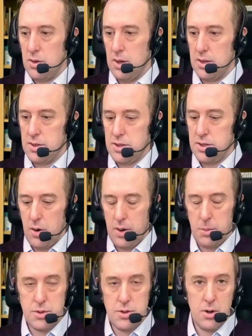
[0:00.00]
uh, C
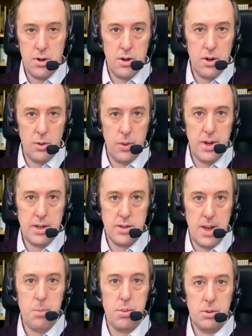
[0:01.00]
R Ms are a great
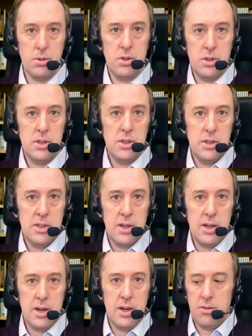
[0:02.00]
example
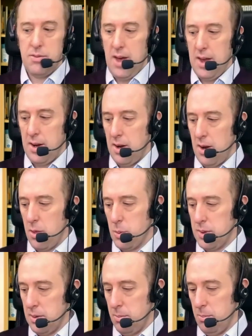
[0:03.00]
uh, of that. And another
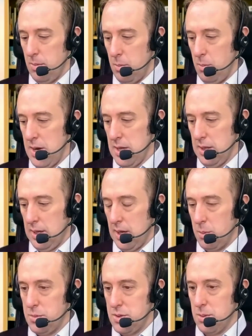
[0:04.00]
one that immediately
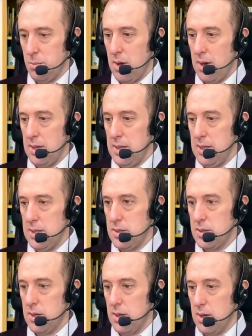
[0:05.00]
comes to mind
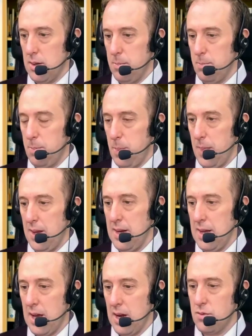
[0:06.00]
is um,
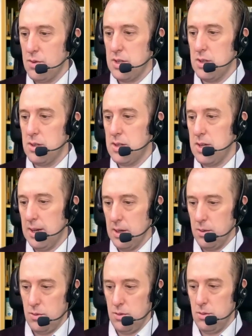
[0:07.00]
any kind of
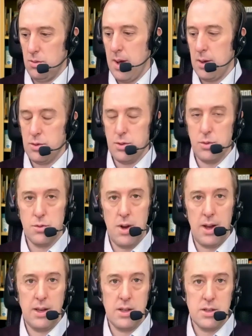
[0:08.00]
ticket milestone
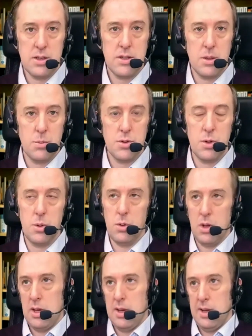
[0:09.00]
tracking system. So